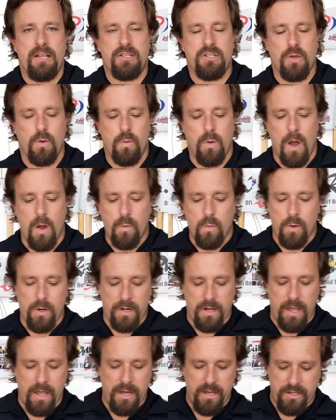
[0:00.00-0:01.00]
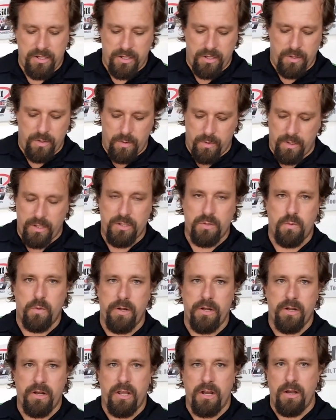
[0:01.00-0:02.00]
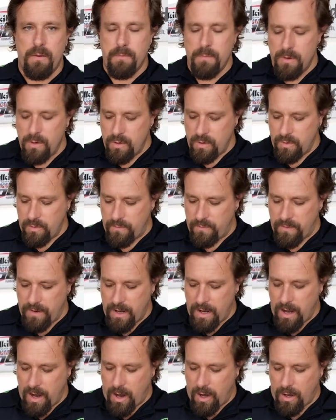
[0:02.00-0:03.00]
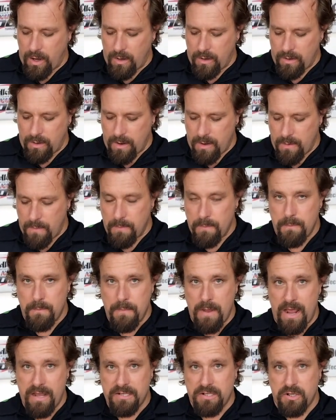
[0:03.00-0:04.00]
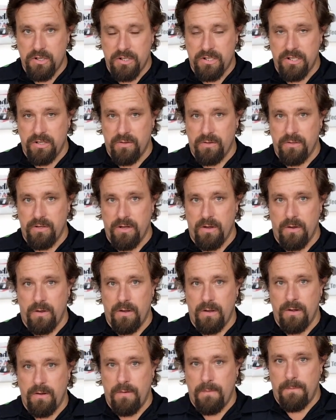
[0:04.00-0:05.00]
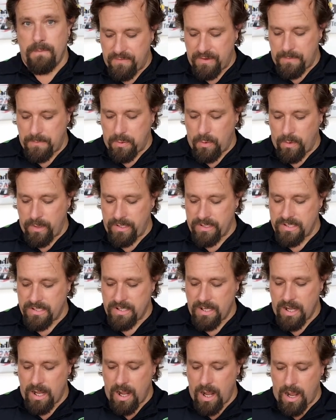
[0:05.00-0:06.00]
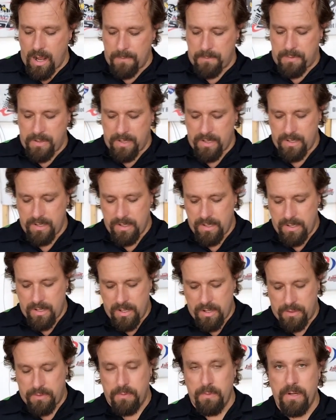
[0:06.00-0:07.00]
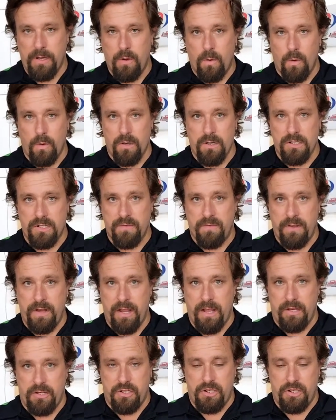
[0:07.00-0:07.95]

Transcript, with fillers: So what we're gonna do is we're gonna move our master cylinder pivot point up 3 quarters of an